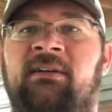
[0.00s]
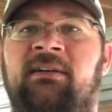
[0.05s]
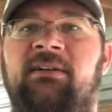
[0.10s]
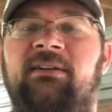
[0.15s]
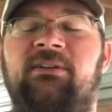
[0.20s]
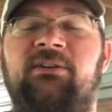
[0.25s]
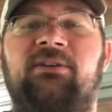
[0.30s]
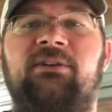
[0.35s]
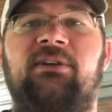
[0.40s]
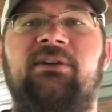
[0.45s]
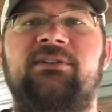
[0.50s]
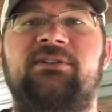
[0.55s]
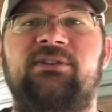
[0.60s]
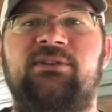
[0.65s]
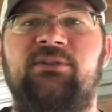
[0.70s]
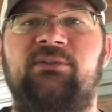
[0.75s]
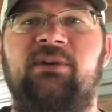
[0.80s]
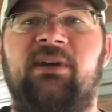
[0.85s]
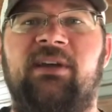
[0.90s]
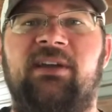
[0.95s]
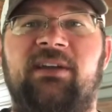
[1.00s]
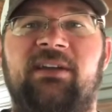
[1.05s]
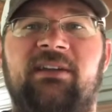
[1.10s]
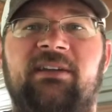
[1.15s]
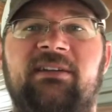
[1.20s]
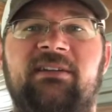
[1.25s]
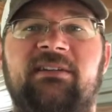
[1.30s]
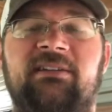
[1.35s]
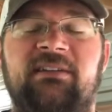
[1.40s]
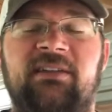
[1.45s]
You could also do a
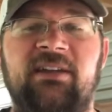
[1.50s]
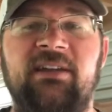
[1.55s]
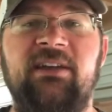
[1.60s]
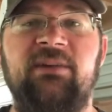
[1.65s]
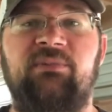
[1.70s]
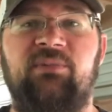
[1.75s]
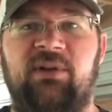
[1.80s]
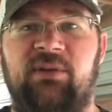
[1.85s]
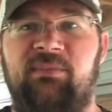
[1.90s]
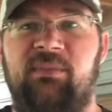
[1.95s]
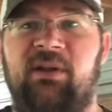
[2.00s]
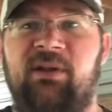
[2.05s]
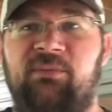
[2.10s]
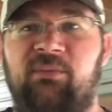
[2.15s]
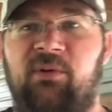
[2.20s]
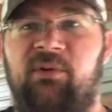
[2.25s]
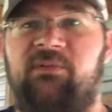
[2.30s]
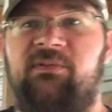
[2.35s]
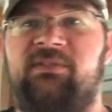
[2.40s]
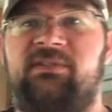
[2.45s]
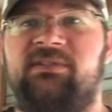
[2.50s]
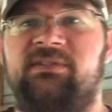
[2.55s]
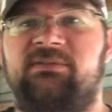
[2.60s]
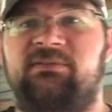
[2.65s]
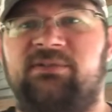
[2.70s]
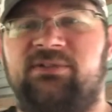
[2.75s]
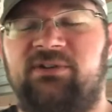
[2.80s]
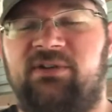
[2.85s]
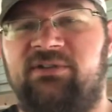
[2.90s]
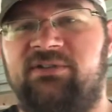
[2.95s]
incomplete metamorphosis,
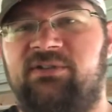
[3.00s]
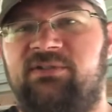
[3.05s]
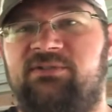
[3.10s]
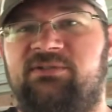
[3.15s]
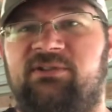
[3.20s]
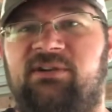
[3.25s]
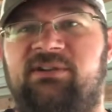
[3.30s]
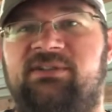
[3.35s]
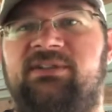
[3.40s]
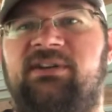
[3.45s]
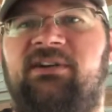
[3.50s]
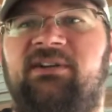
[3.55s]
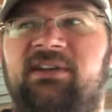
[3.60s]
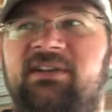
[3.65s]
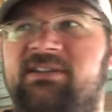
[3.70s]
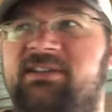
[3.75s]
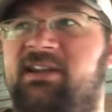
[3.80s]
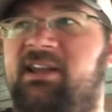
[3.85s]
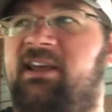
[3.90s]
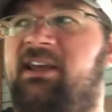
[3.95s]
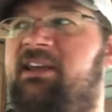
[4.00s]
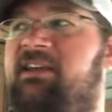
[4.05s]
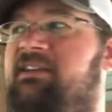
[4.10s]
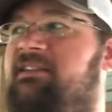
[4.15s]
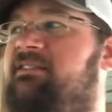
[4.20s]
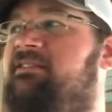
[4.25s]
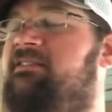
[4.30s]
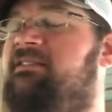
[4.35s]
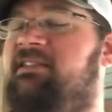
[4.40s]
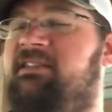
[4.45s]
which also starts out as an egg,
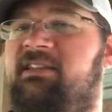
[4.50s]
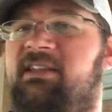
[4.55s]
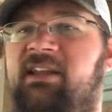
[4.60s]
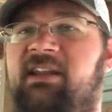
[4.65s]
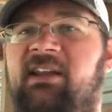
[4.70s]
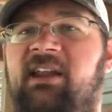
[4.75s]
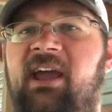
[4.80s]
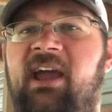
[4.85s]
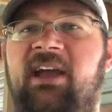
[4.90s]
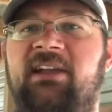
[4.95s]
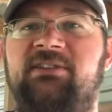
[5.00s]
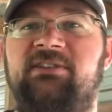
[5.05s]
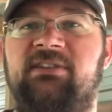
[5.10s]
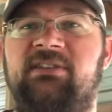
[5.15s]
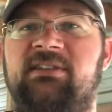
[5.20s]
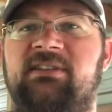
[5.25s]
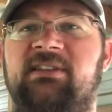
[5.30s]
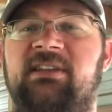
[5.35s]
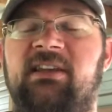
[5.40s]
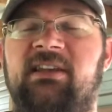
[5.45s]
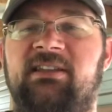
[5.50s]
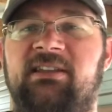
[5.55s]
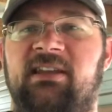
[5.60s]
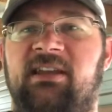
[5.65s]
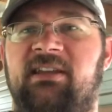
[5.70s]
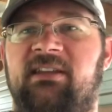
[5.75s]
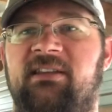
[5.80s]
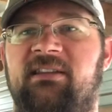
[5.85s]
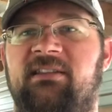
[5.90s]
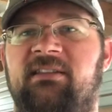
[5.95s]
and then it hatches, and
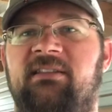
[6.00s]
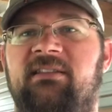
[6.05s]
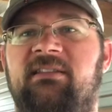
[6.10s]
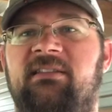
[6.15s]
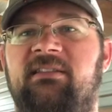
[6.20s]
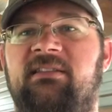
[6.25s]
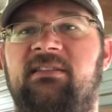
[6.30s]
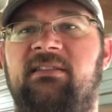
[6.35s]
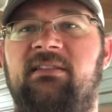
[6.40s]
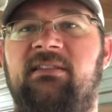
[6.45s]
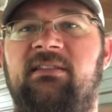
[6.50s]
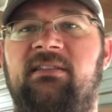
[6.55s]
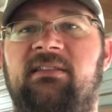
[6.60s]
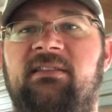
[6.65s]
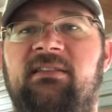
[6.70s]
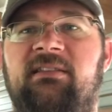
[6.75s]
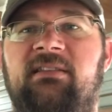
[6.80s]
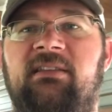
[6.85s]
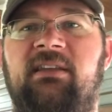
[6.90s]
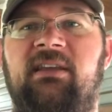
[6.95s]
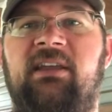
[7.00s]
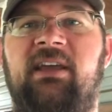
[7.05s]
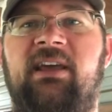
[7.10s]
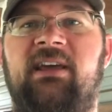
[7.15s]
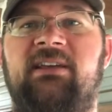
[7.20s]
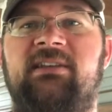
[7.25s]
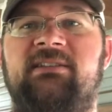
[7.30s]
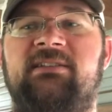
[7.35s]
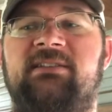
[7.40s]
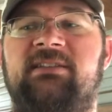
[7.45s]
then it
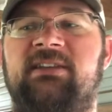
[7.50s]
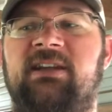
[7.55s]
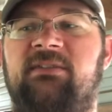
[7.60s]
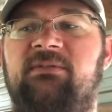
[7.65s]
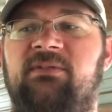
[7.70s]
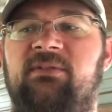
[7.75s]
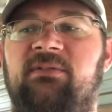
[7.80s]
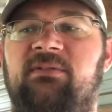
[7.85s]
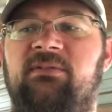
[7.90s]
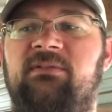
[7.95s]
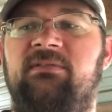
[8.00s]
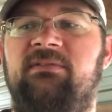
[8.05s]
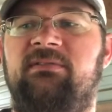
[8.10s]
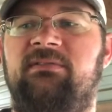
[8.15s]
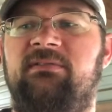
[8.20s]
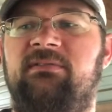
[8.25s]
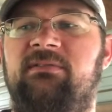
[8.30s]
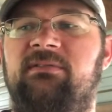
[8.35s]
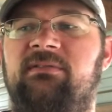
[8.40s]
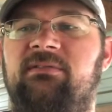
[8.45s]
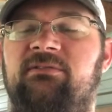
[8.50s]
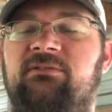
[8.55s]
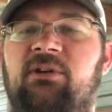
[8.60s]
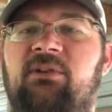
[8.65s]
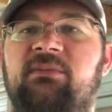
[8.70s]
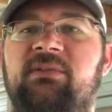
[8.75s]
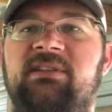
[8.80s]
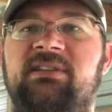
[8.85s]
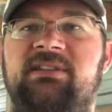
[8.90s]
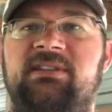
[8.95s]
has several
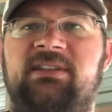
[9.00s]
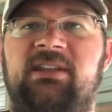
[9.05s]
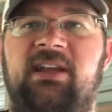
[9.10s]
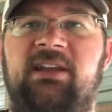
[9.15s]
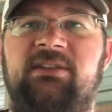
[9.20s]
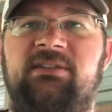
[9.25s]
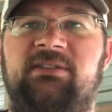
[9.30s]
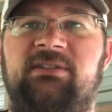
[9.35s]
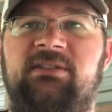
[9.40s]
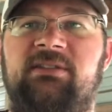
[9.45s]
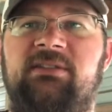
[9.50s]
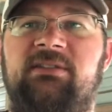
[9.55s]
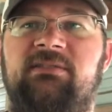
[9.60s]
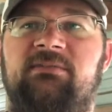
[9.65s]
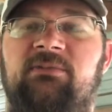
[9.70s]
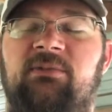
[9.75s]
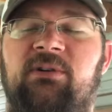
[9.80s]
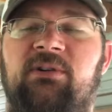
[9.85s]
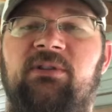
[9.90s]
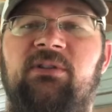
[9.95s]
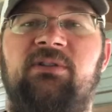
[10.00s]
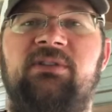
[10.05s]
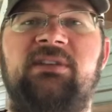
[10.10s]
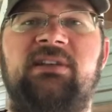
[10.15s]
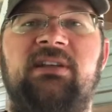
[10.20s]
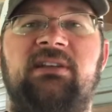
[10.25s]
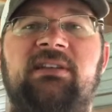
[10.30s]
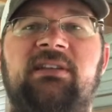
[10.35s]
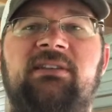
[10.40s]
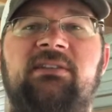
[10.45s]
growing stages where it looks
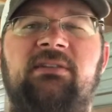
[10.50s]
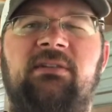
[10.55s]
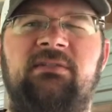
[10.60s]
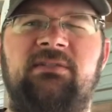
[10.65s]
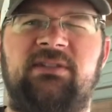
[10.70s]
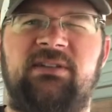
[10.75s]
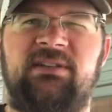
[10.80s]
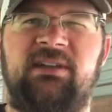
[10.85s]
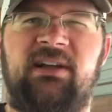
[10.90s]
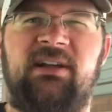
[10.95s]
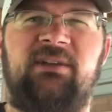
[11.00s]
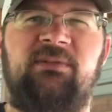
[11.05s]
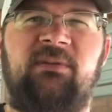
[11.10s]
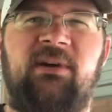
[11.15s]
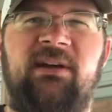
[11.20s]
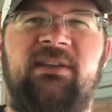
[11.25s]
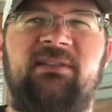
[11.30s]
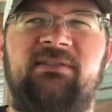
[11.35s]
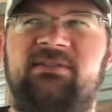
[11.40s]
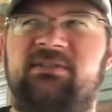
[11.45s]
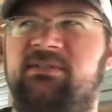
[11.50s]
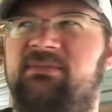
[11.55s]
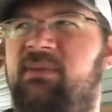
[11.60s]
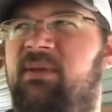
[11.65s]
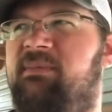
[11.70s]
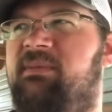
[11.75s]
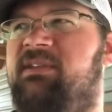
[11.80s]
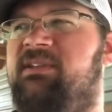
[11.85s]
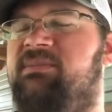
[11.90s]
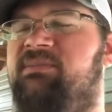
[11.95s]
like the adult, just not quite.
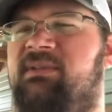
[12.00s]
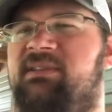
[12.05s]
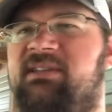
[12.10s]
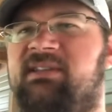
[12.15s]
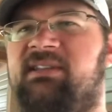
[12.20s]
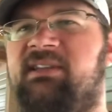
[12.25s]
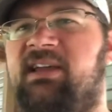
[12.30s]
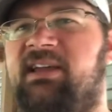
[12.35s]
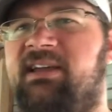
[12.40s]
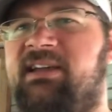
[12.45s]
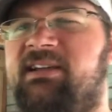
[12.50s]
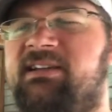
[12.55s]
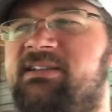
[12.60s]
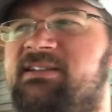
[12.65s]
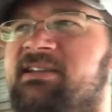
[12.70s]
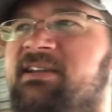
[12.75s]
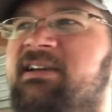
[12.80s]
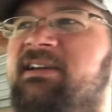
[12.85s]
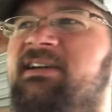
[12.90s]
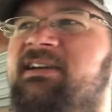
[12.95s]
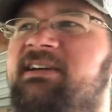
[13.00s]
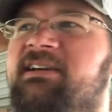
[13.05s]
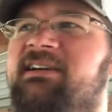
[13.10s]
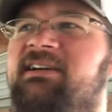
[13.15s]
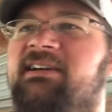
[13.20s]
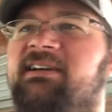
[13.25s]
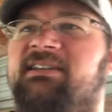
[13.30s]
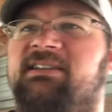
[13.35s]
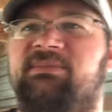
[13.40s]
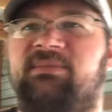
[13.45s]
Maybe it's missing legs,
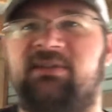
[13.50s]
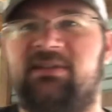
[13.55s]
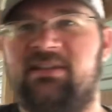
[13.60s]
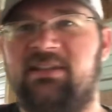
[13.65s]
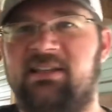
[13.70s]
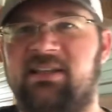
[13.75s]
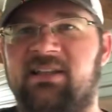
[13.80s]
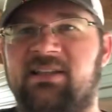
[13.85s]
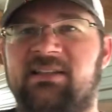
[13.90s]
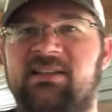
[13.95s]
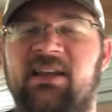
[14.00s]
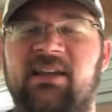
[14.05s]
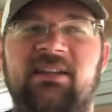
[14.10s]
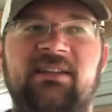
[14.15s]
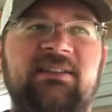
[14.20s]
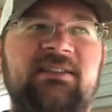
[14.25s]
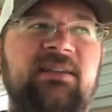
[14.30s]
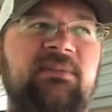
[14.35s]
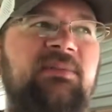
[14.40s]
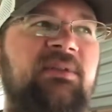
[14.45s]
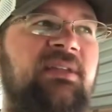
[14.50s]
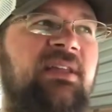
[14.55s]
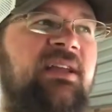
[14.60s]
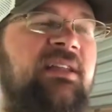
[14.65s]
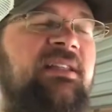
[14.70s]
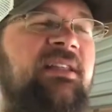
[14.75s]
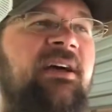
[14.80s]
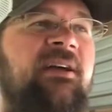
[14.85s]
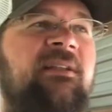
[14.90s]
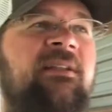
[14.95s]
it's missing the antenna, something like
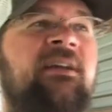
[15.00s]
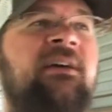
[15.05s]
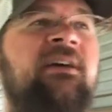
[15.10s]
that.